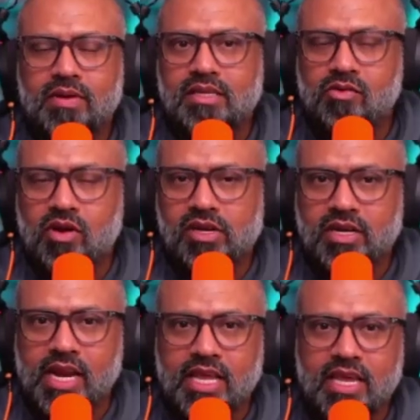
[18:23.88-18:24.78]
It's
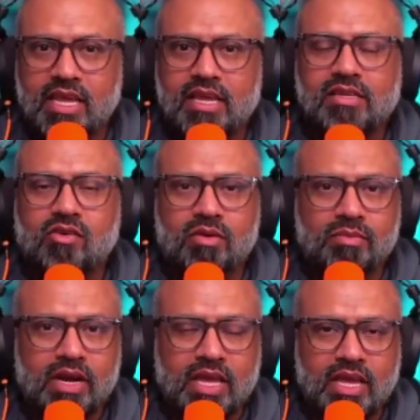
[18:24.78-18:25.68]
quite rainy, it's quite
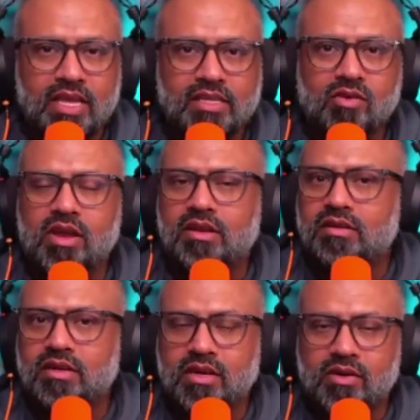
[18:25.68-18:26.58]
muddy, it's quite,
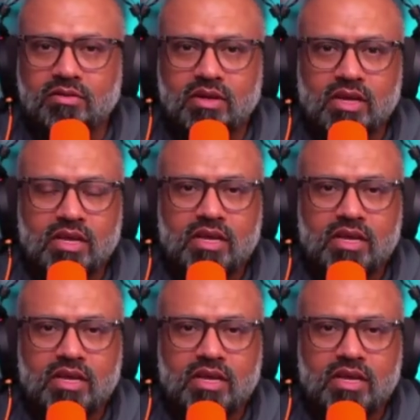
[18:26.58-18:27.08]
then